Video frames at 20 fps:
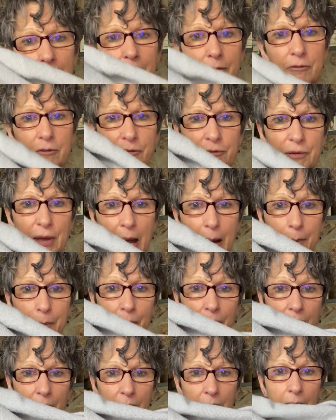of the
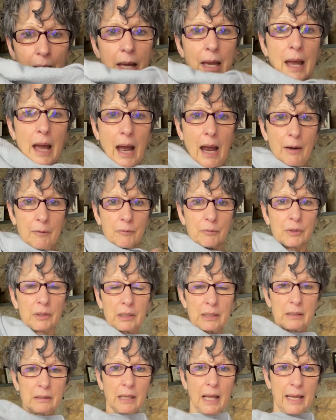fabric. I really
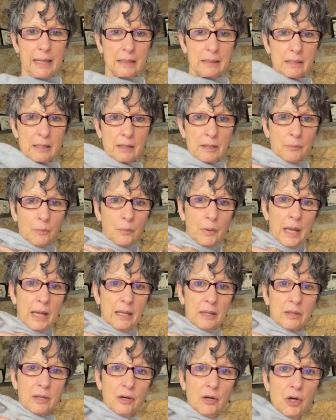liked the way
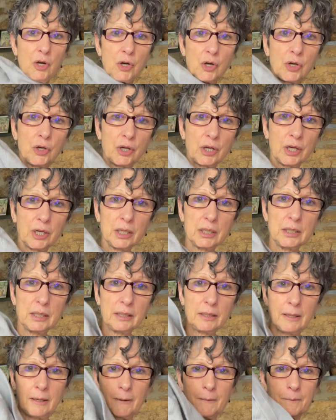the hood
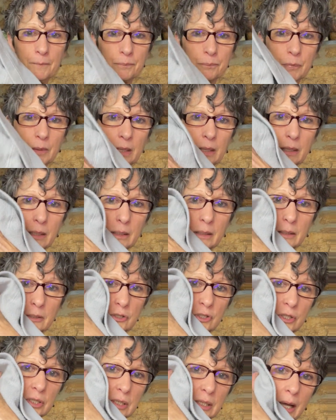
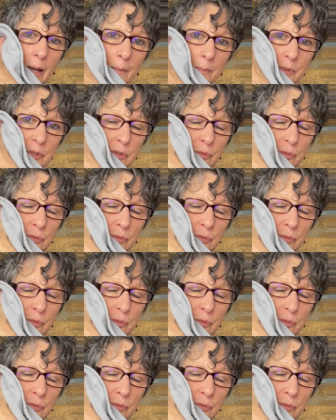just comes